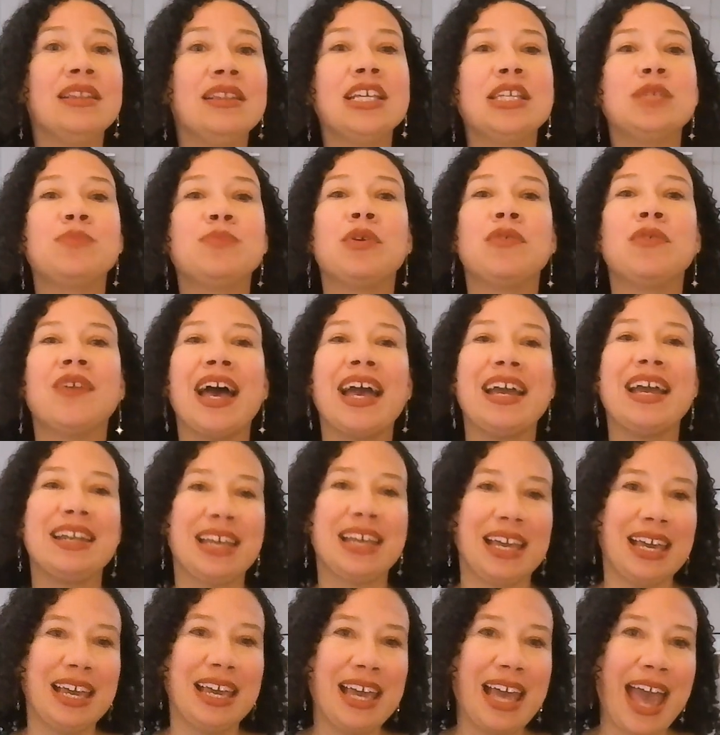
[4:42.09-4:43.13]
These
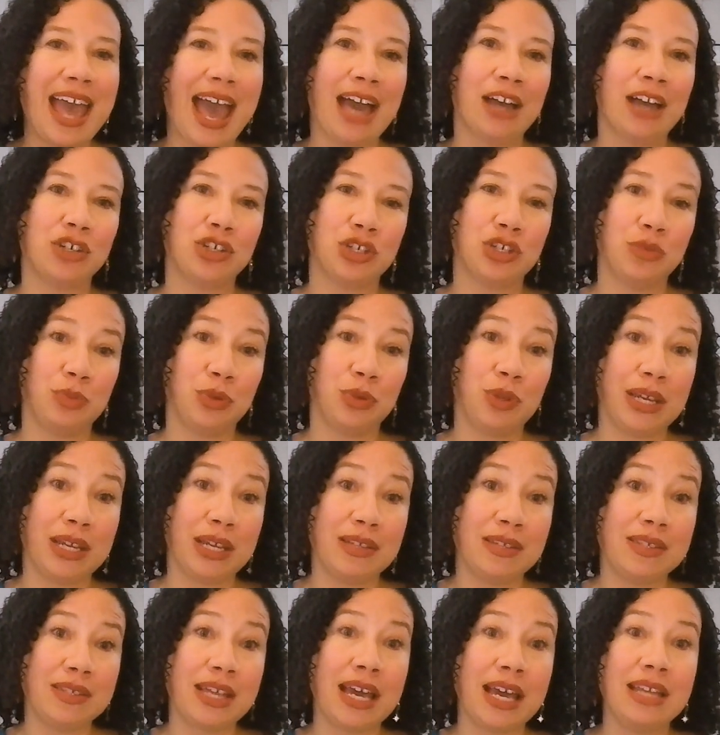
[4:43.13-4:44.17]
provide key actionable
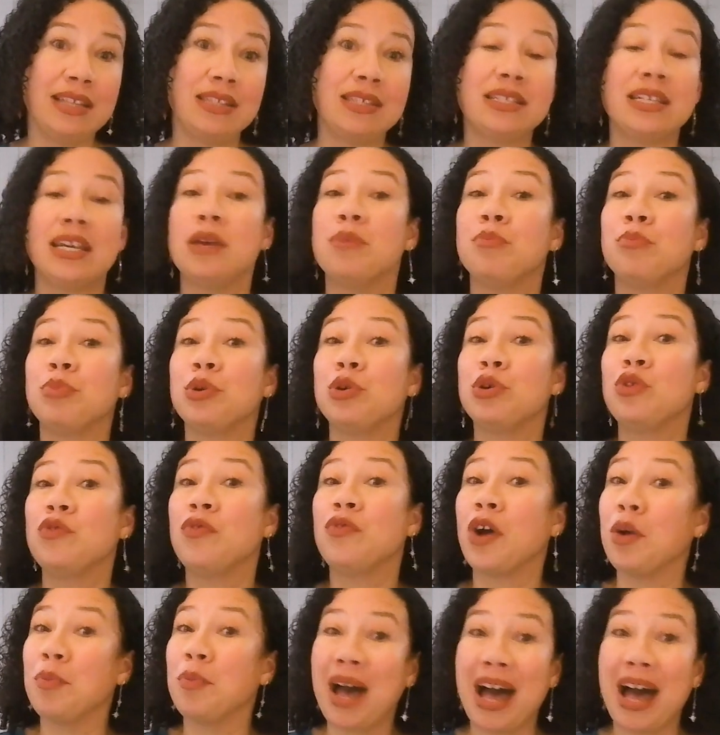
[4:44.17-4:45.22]
insights to
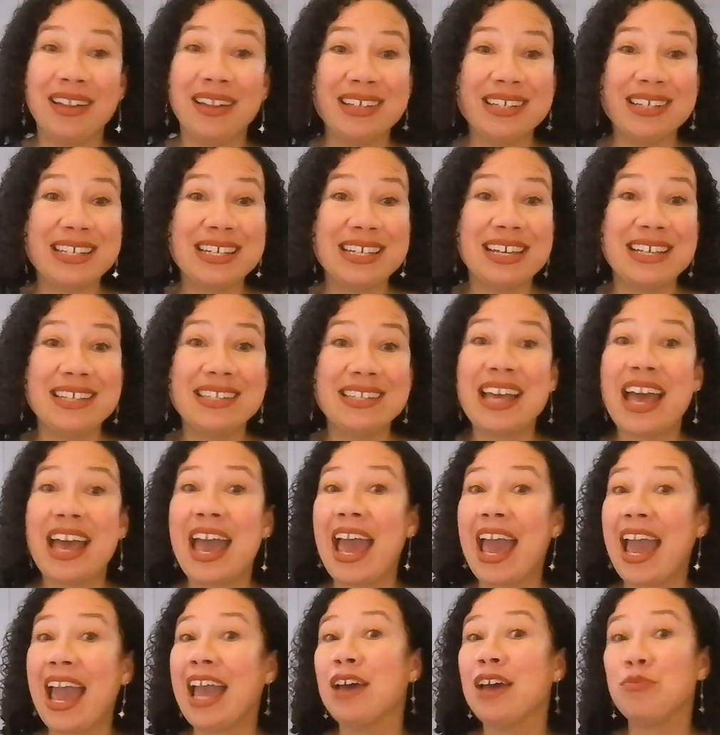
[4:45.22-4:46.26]
improve our policies
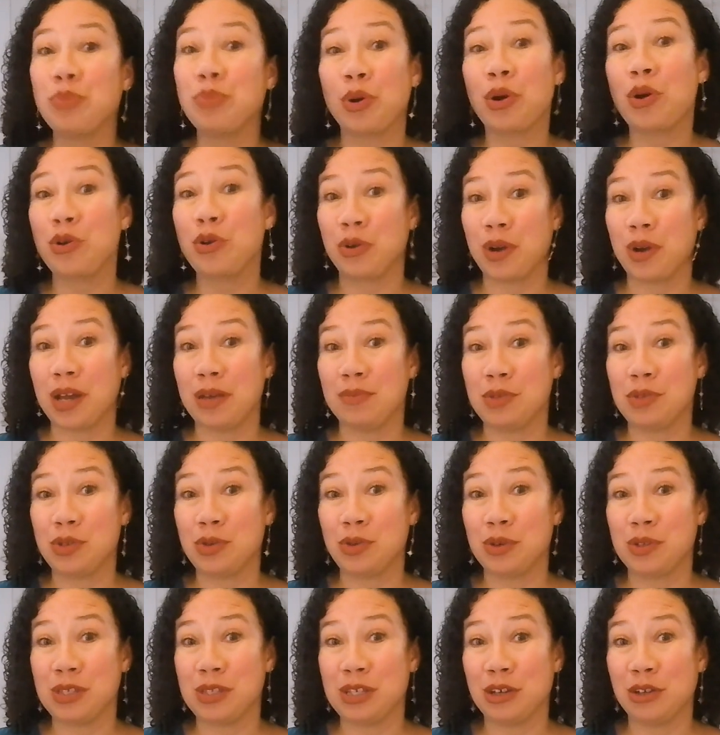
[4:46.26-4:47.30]
and programs
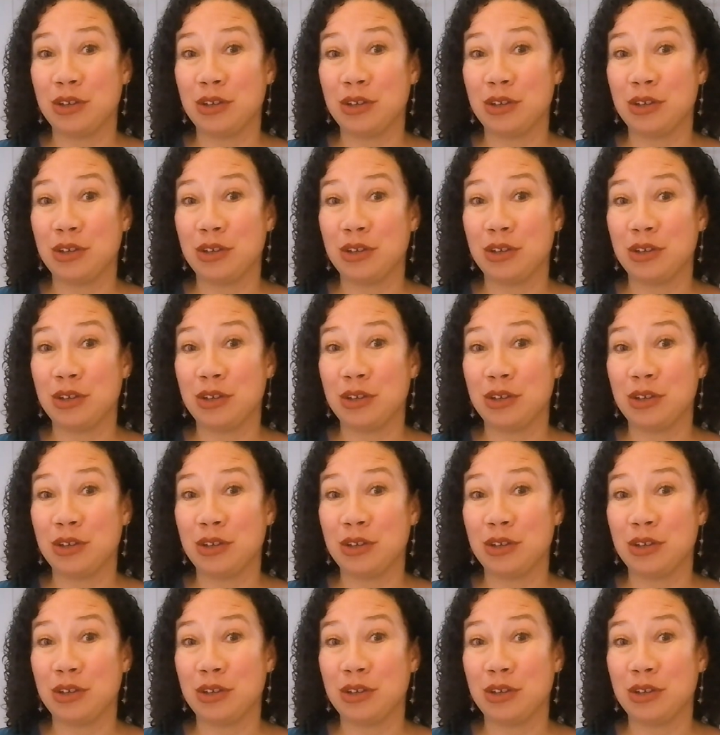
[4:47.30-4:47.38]
towards